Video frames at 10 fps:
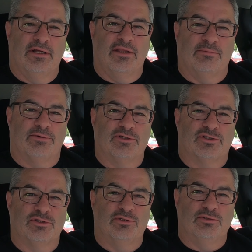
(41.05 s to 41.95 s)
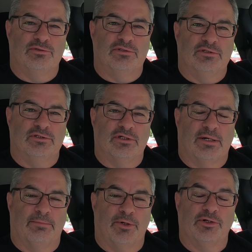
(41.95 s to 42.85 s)
and the person who
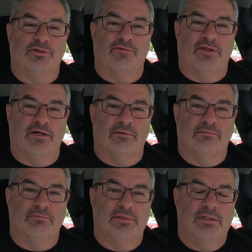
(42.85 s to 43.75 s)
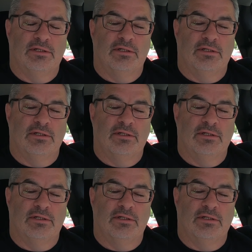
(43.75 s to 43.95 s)
uh, murdered them